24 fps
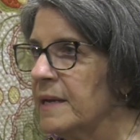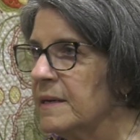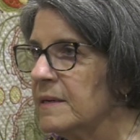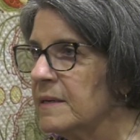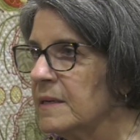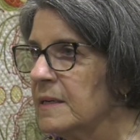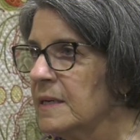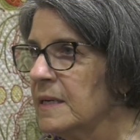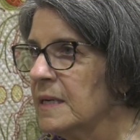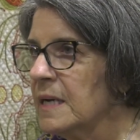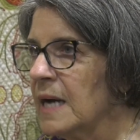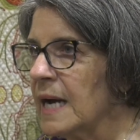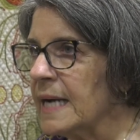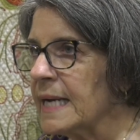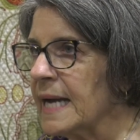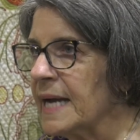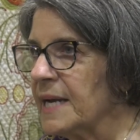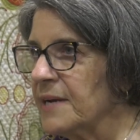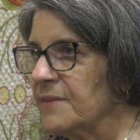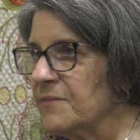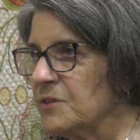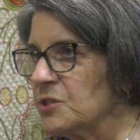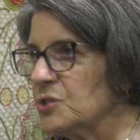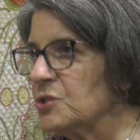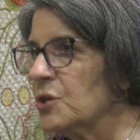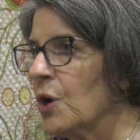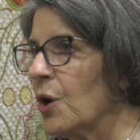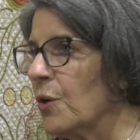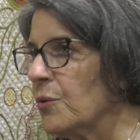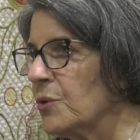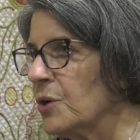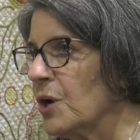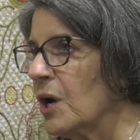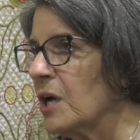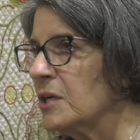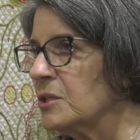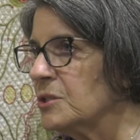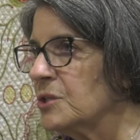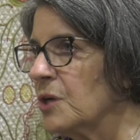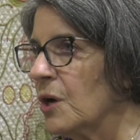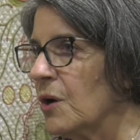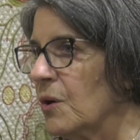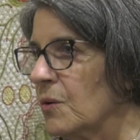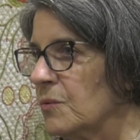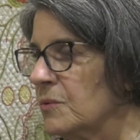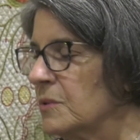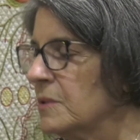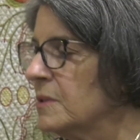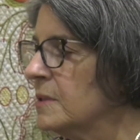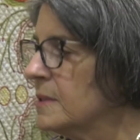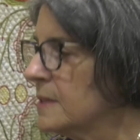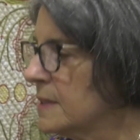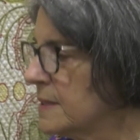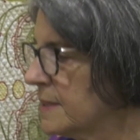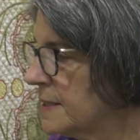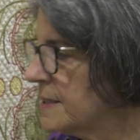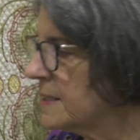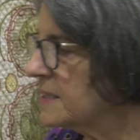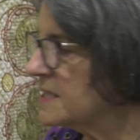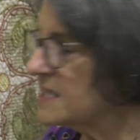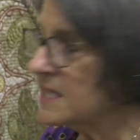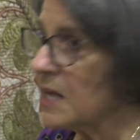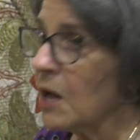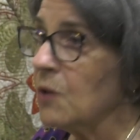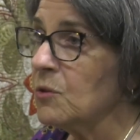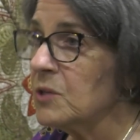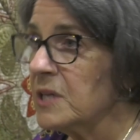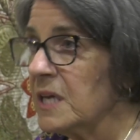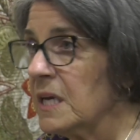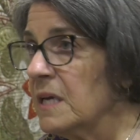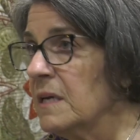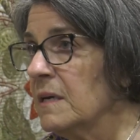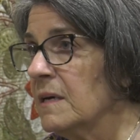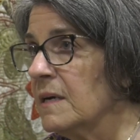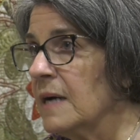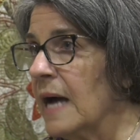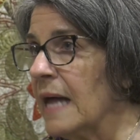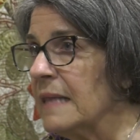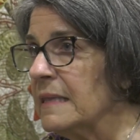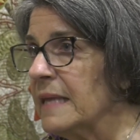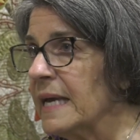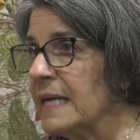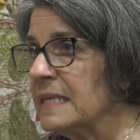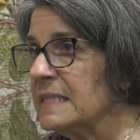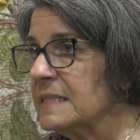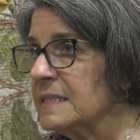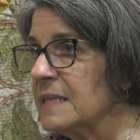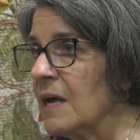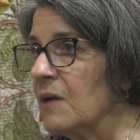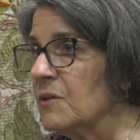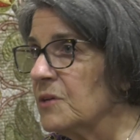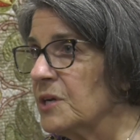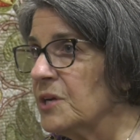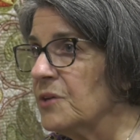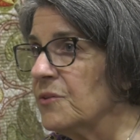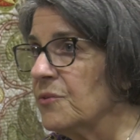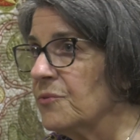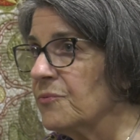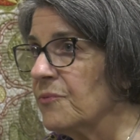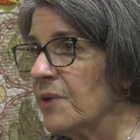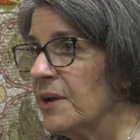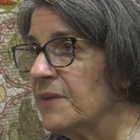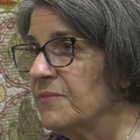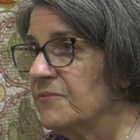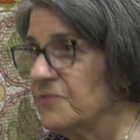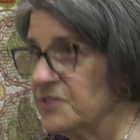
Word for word: What a great idea. Kind of a tone-on-tone. Mm-hmm. Sulky, I like Sulky thread